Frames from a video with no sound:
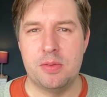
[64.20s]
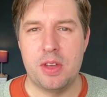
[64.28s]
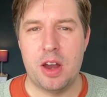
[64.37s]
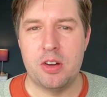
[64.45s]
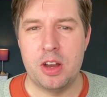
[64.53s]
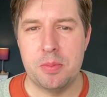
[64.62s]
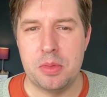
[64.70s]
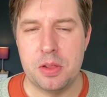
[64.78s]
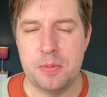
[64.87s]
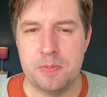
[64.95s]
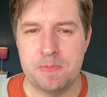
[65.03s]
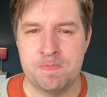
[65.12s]
variable?
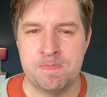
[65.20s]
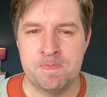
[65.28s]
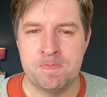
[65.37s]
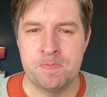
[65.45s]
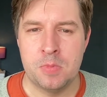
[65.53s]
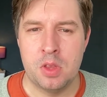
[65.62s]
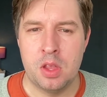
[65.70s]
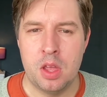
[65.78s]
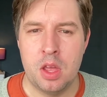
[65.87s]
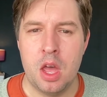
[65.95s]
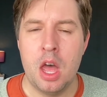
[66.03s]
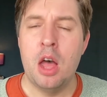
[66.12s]

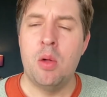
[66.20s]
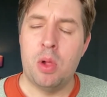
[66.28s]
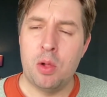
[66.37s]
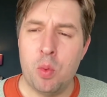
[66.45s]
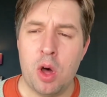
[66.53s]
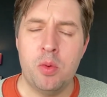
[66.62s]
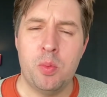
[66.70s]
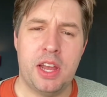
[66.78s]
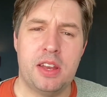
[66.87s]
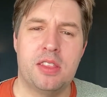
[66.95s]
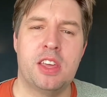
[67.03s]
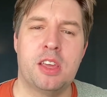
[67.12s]
Well, one way
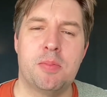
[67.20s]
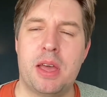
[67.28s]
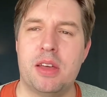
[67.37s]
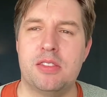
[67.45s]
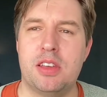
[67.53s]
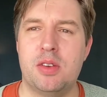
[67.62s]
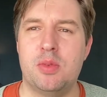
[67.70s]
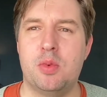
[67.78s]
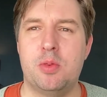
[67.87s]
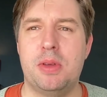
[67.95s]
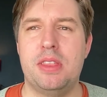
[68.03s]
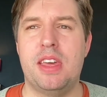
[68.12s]
to think about it
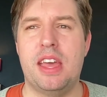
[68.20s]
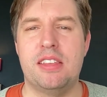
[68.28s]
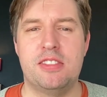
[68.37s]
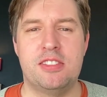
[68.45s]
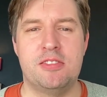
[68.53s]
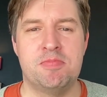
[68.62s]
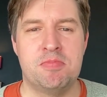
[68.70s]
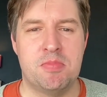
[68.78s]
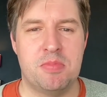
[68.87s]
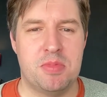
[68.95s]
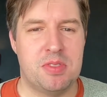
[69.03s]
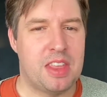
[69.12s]
would be this.
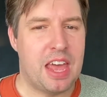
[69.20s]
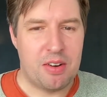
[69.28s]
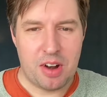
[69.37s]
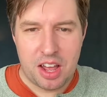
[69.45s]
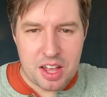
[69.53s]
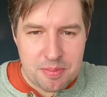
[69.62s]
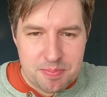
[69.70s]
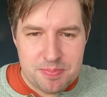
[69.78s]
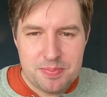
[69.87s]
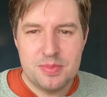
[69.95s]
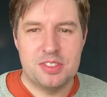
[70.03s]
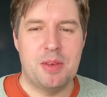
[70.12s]
There are
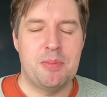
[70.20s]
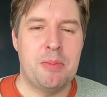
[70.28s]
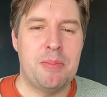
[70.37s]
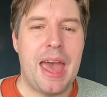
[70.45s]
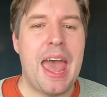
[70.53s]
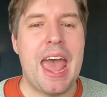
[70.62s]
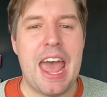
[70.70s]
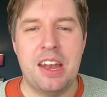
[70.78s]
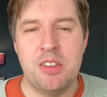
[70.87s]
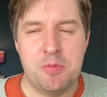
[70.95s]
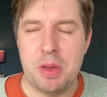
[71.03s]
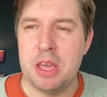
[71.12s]
some number n
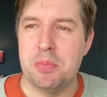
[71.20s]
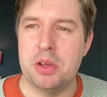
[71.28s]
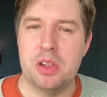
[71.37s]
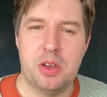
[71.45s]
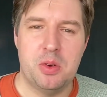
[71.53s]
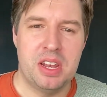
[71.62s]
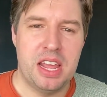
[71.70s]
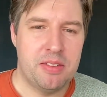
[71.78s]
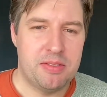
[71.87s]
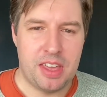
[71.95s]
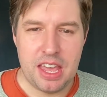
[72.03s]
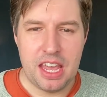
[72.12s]
of people who
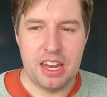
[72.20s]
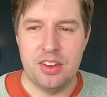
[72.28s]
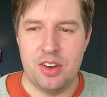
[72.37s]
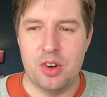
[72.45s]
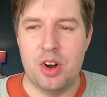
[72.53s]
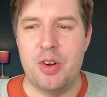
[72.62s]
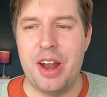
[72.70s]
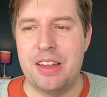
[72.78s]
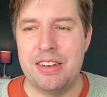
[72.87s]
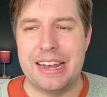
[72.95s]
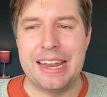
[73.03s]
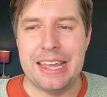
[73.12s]
live in or
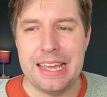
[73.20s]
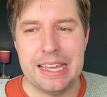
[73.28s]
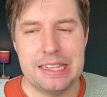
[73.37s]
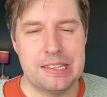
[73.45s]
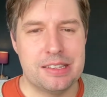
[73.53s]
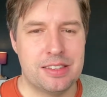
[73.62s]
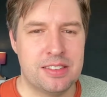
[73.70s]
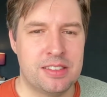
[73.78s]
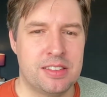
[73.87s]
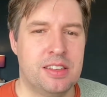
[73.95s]
around Leeds,